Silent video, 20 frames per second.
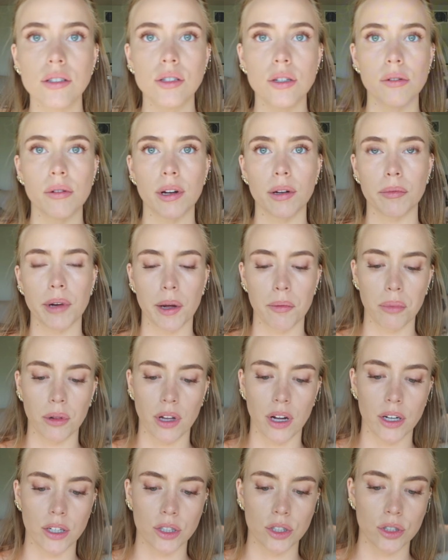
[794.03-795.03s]
doing my
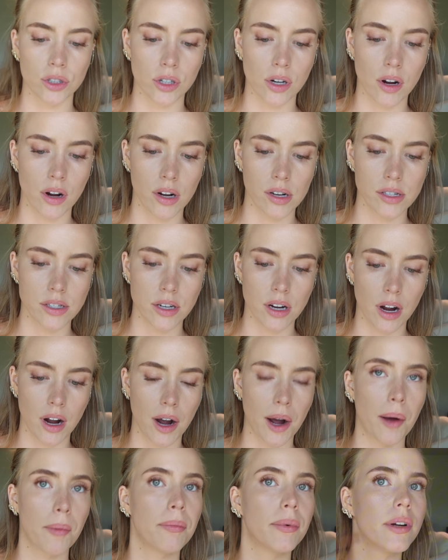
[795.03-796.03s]
blush on
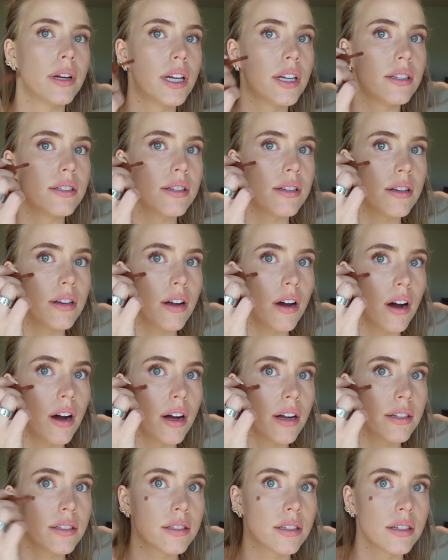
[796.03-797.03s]
top is
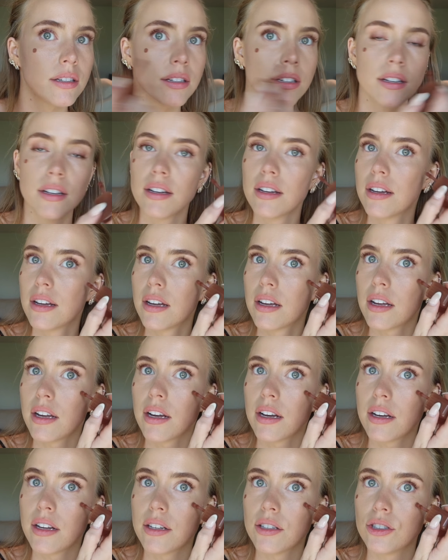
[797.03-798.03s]
not
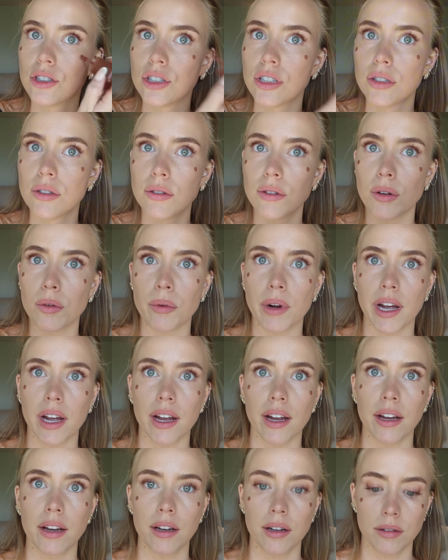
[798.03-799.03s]
an issue the
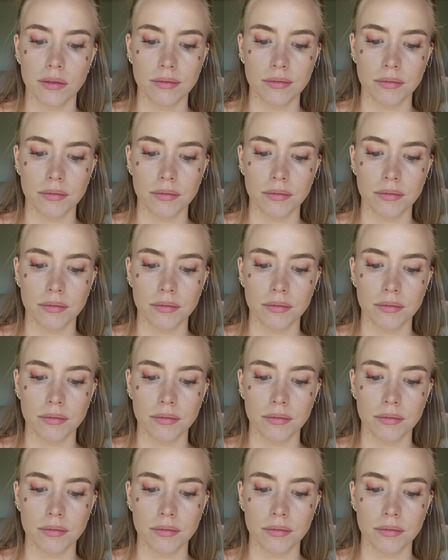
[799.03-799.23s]
way